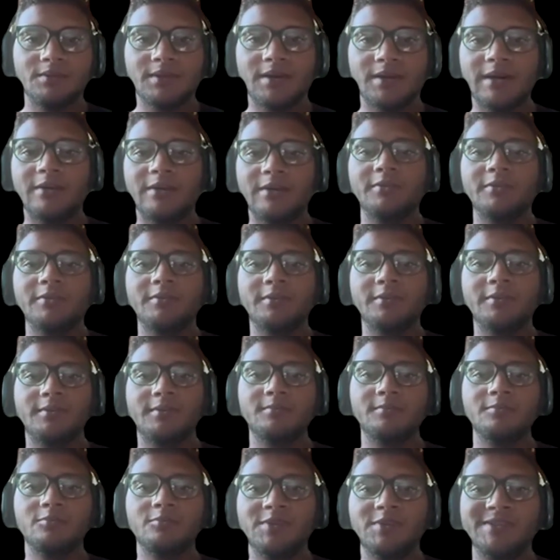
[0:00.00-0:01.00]
The
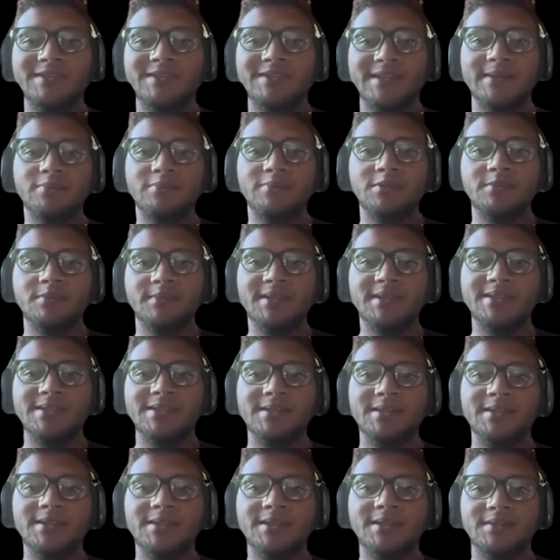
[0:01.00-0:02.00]
algorithm was
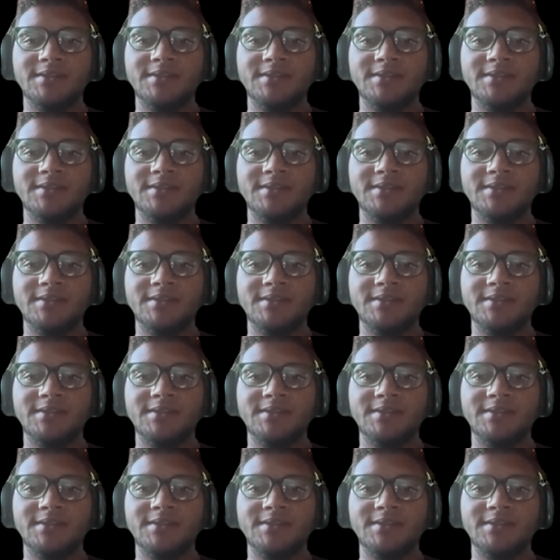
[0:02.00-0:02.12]
implemented